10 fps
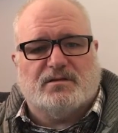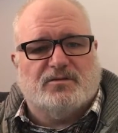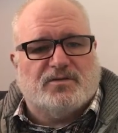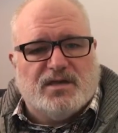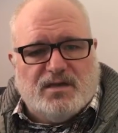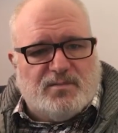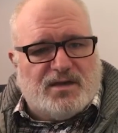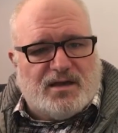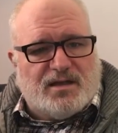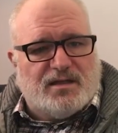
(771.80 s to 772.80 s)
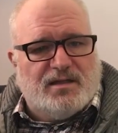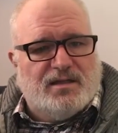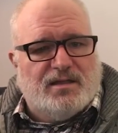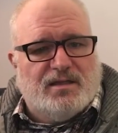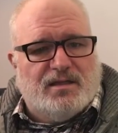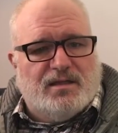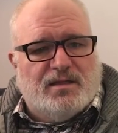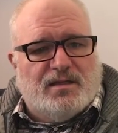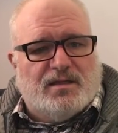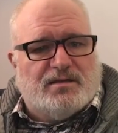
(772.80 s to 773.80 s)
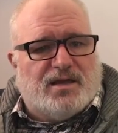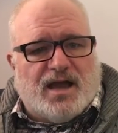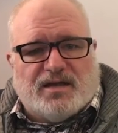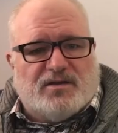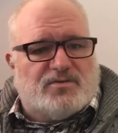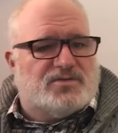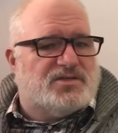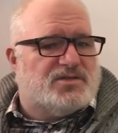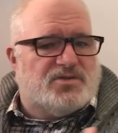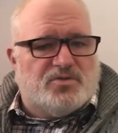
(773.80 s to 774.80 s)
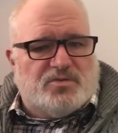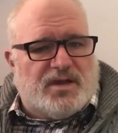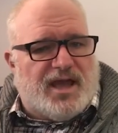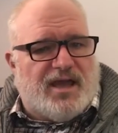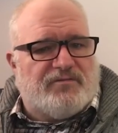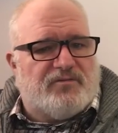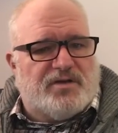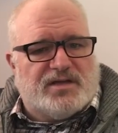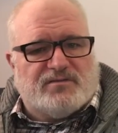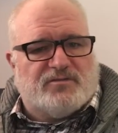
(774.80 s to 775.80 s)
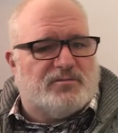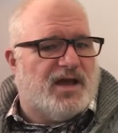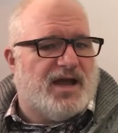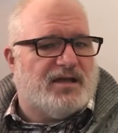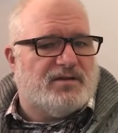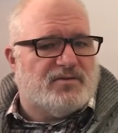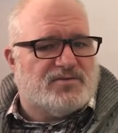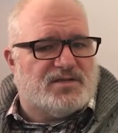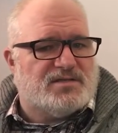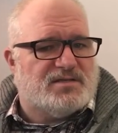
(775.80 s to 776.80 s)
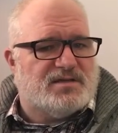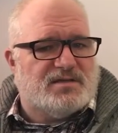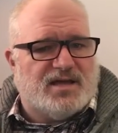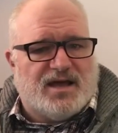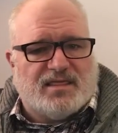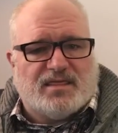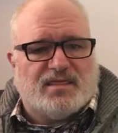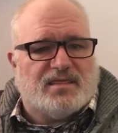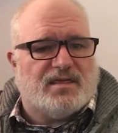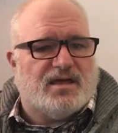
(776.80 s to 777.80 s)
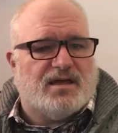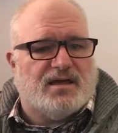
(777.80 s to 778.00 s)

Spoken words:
Leukemia, diagnosis 2.5 weeks from diagnosis to death.